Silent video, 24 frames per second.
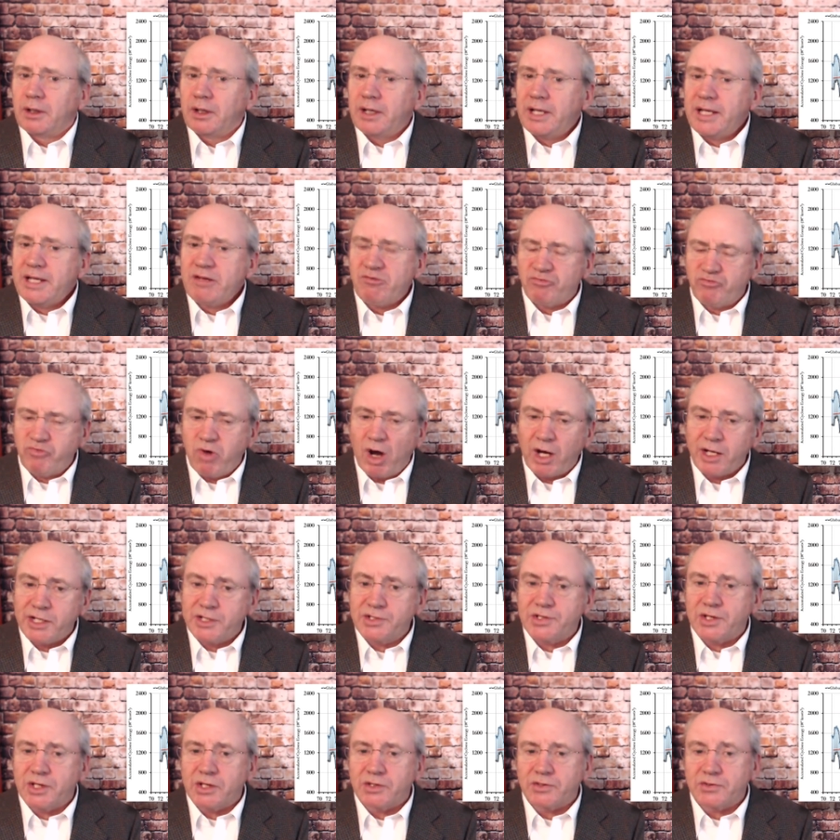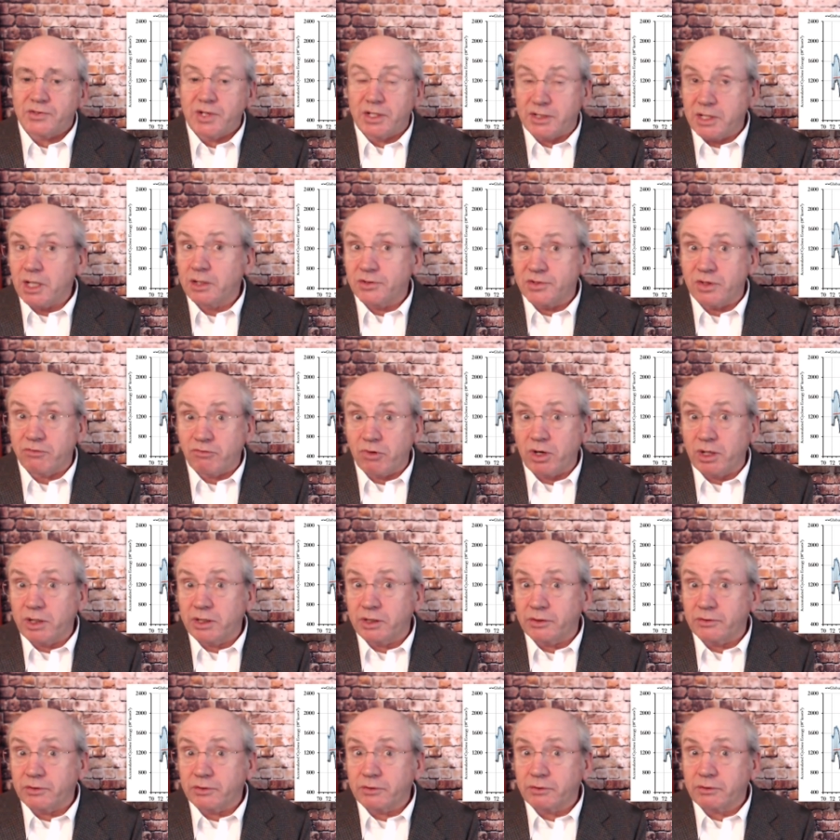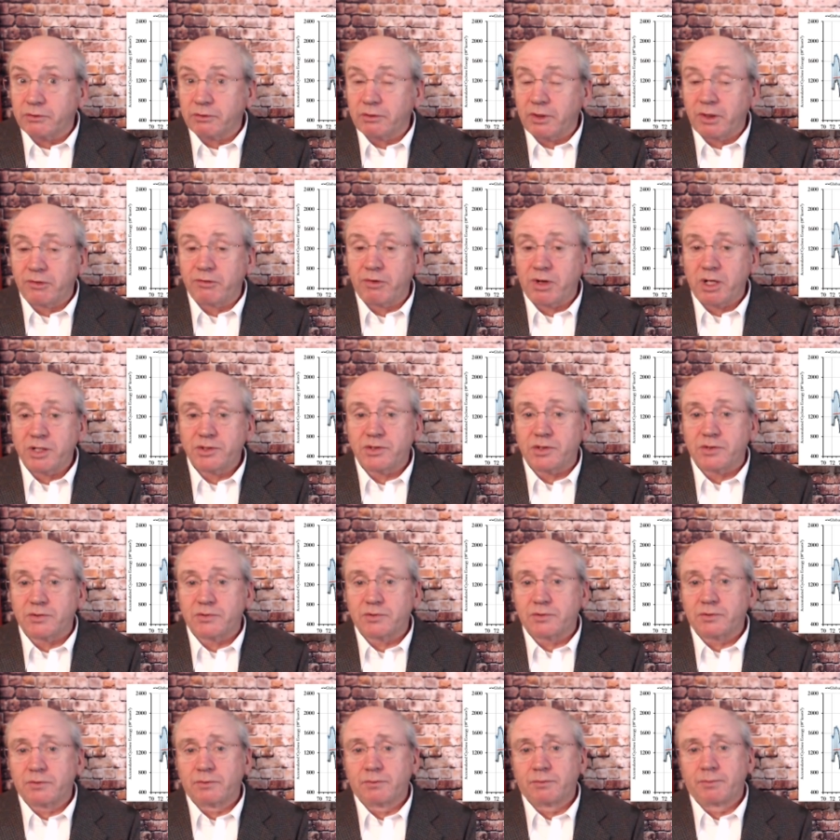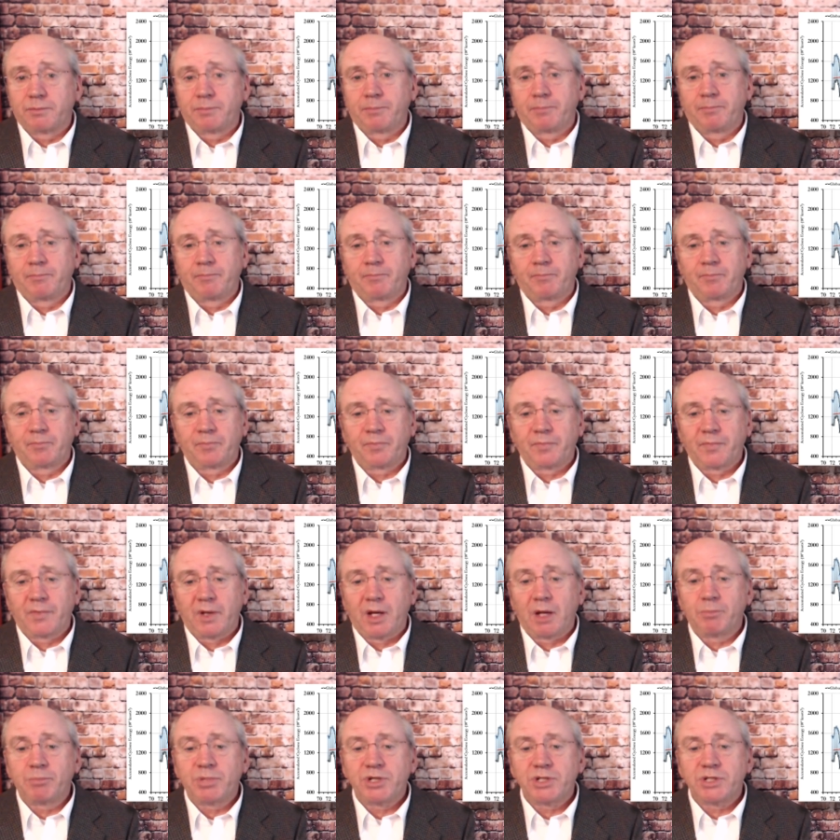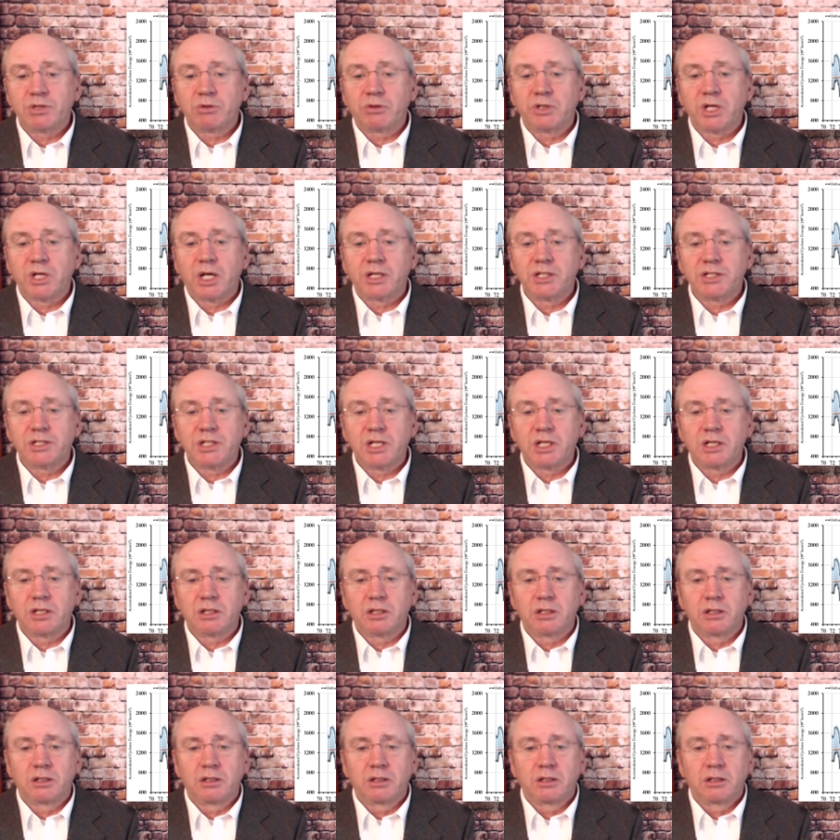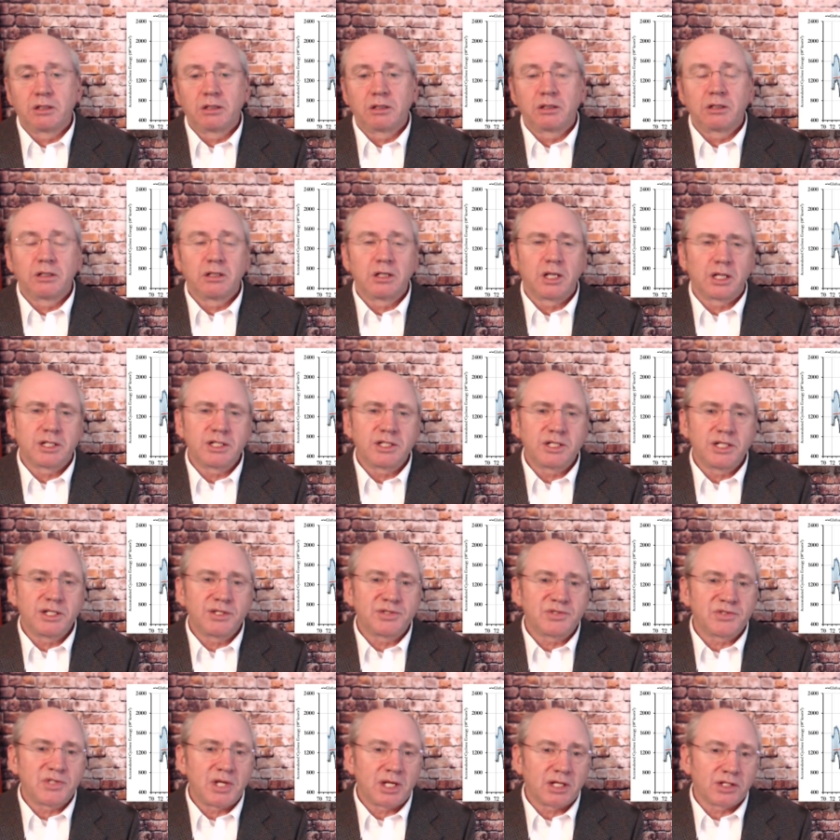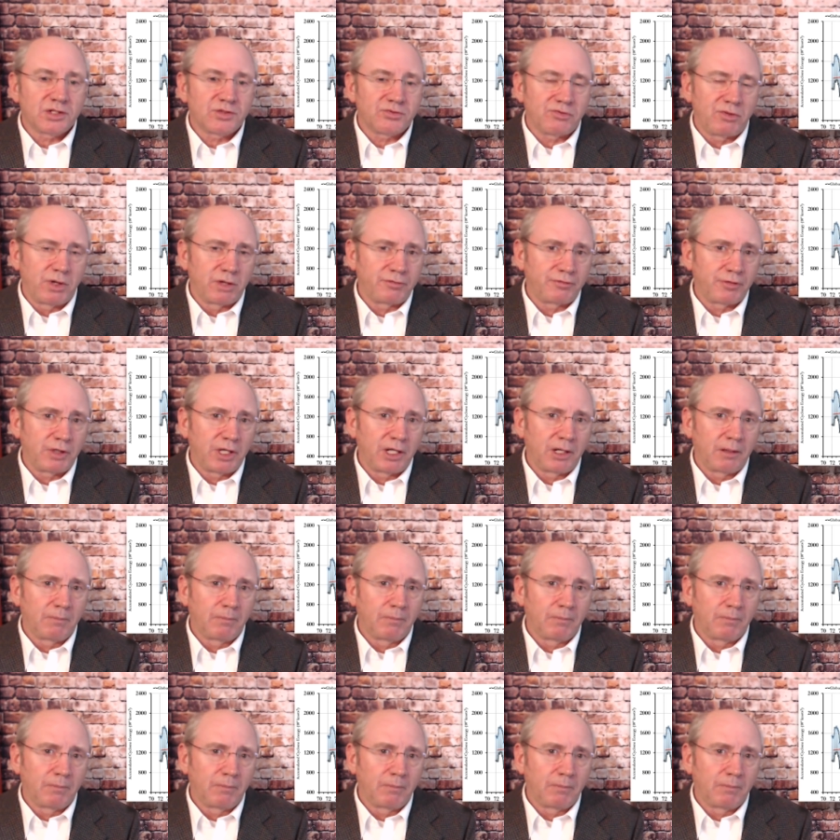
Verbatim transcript: it rises. It does, it rises. It rises. Up until 1996, roughly.